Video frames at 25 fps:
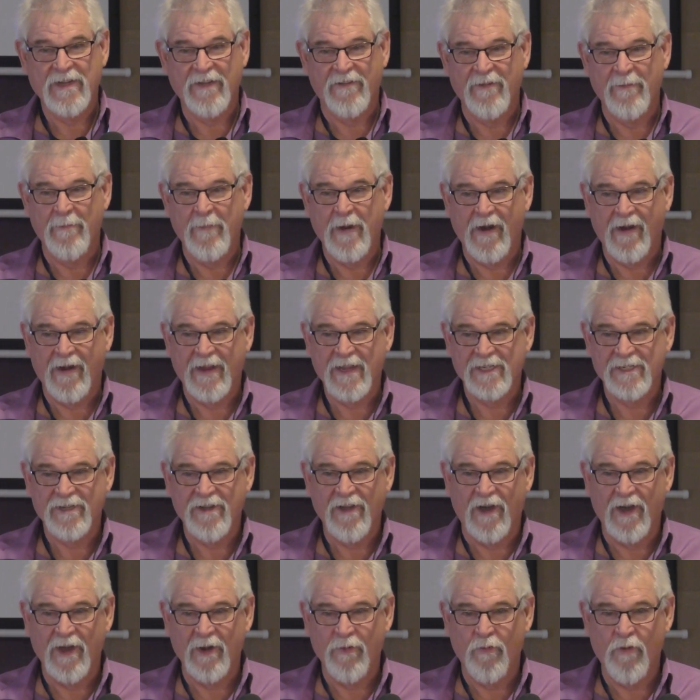of America's
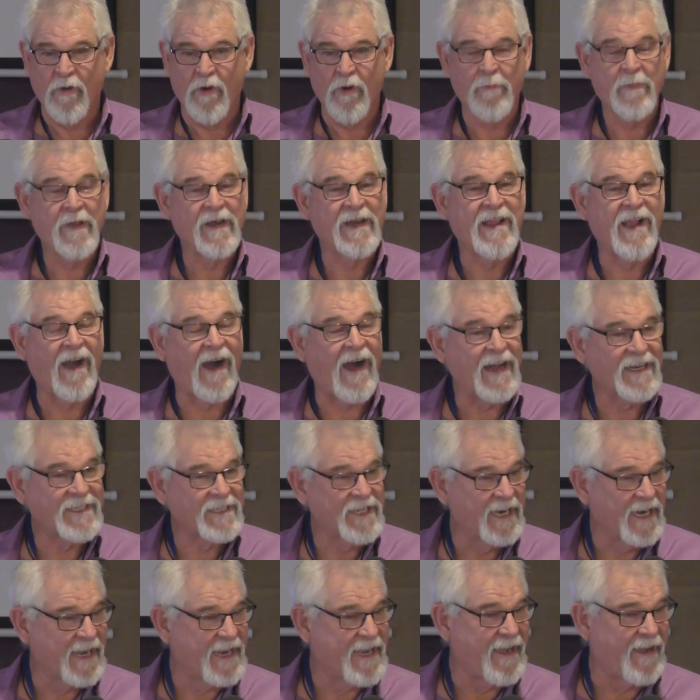gone woke, but God's
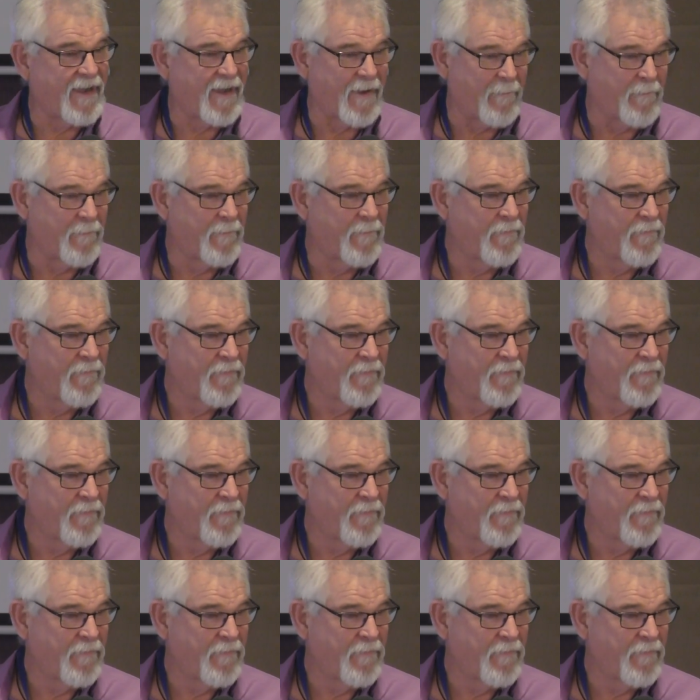going to come.